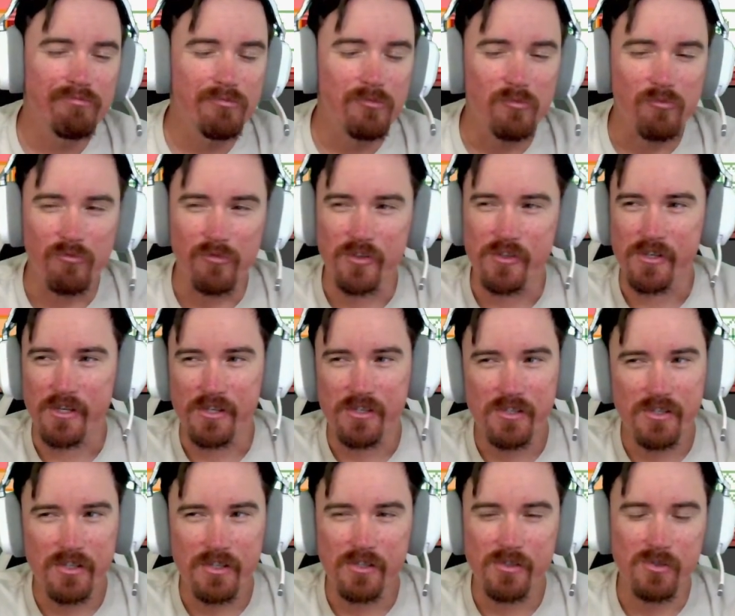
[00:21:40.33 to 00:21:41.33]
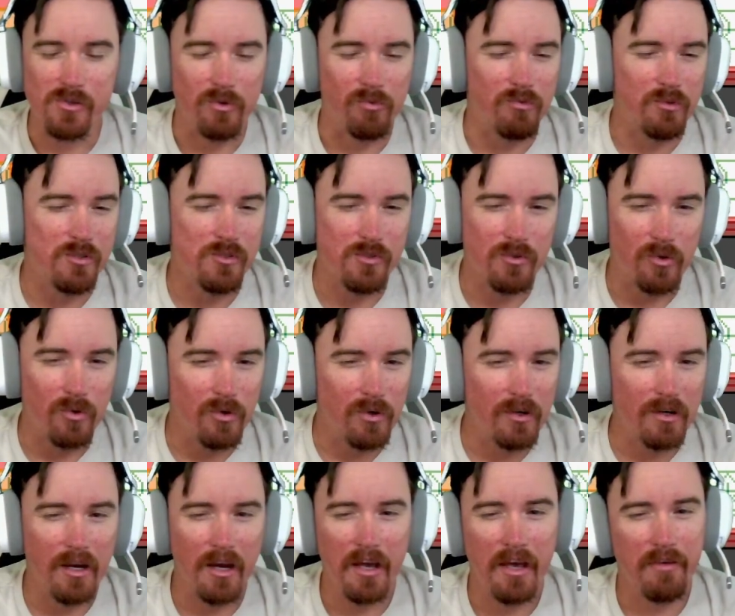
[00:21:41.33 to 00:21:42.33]
resistance or
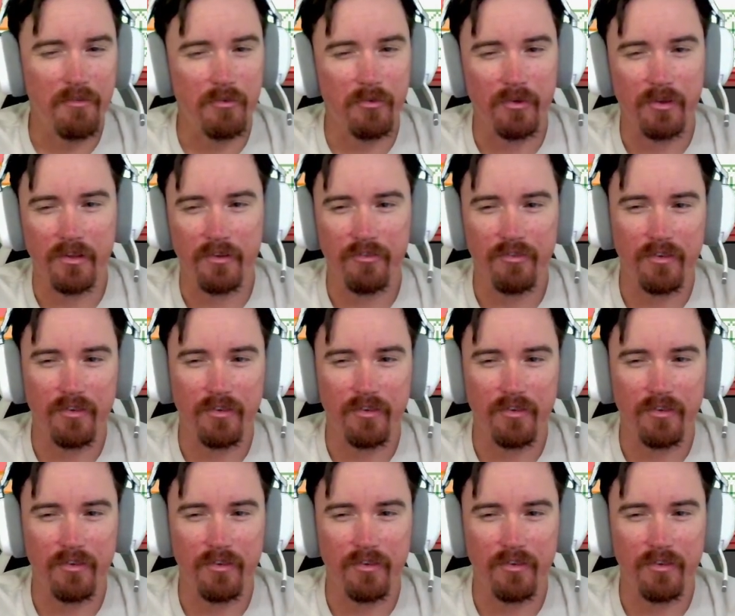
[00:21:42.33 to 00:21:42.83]
restore. I haven't really,